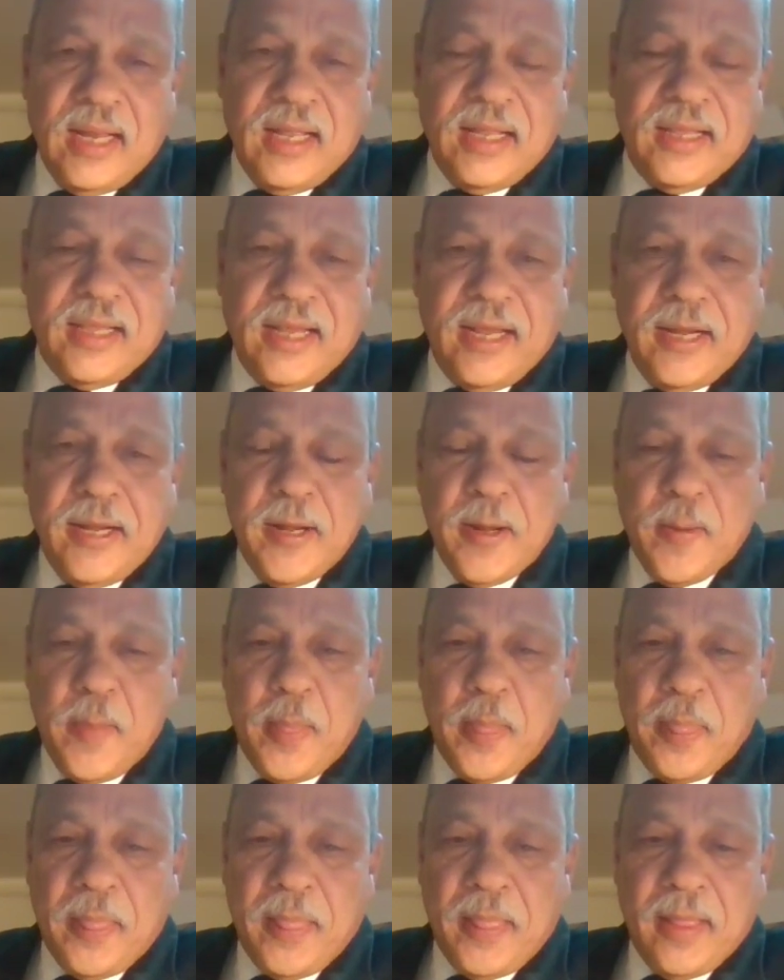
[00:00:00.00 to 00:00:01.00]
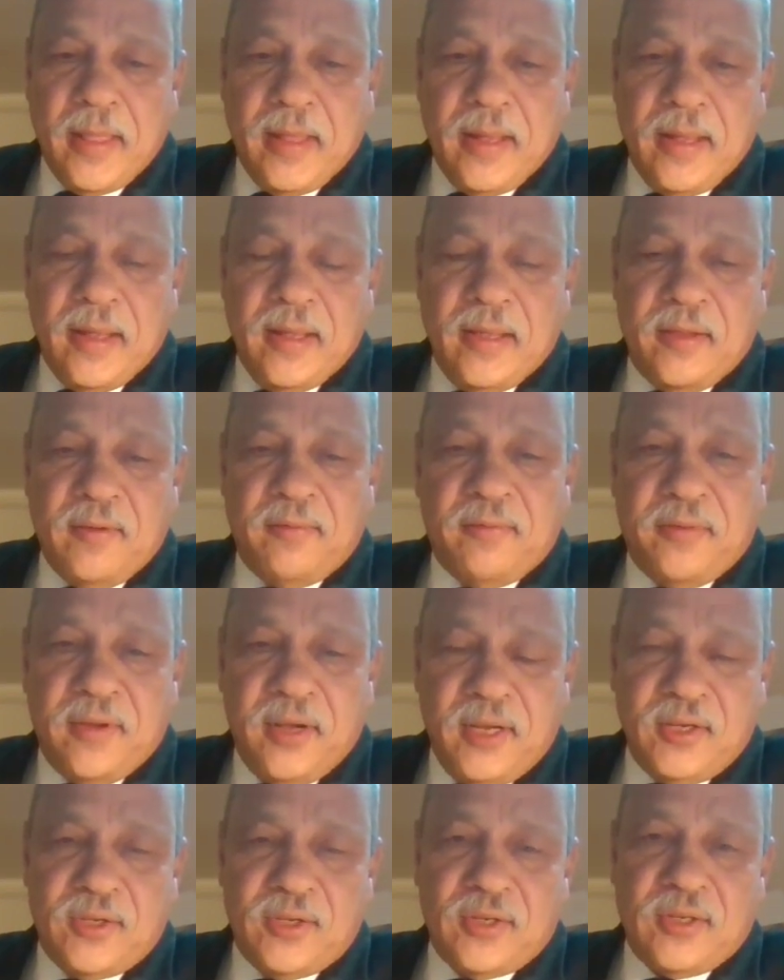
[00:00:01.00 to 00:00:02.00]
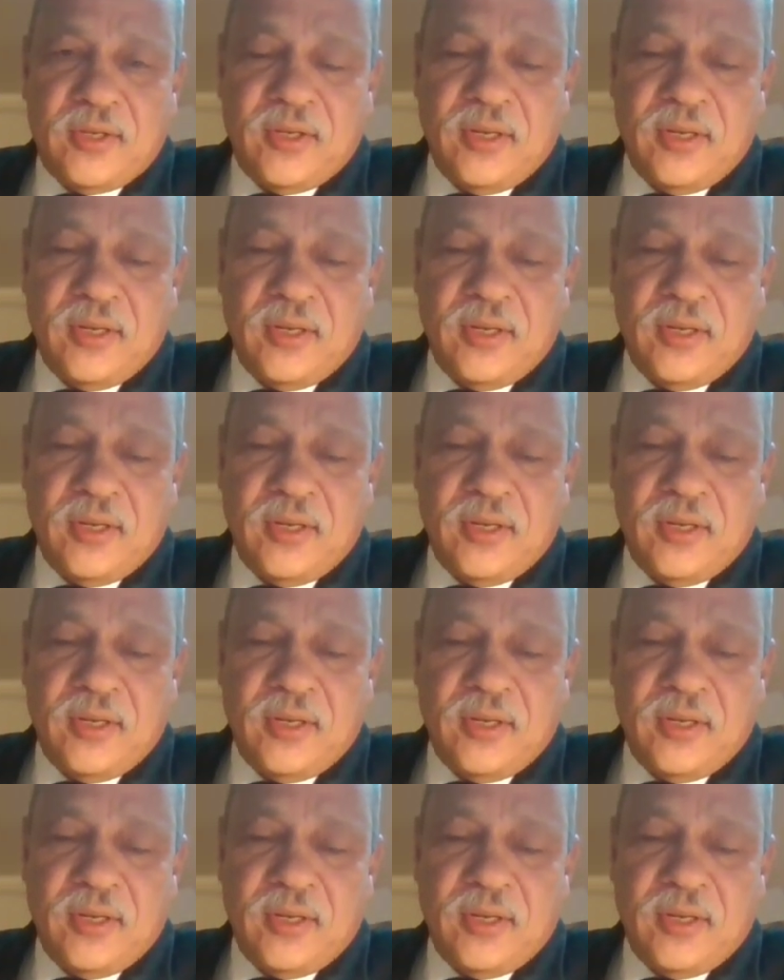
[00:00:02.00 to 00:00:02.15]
And then comes after